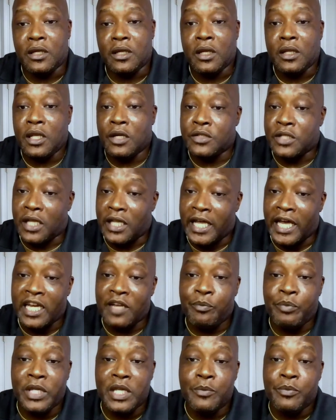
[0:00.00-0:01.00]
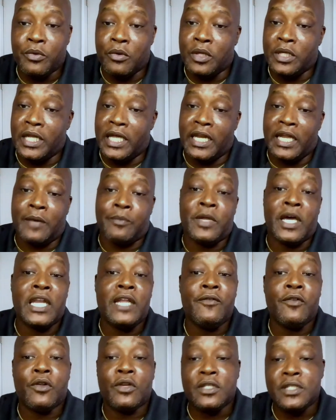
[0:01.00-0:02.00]
There's a lot of people, and, and I'm not even
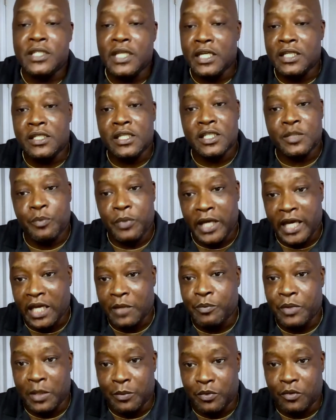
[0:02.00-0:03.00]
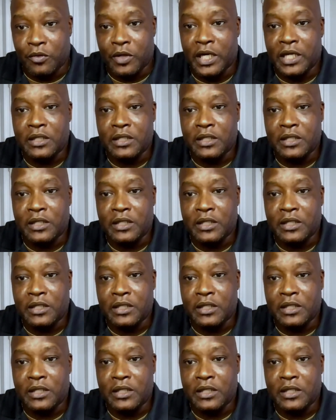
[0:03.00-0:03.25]
going to say just black people, right?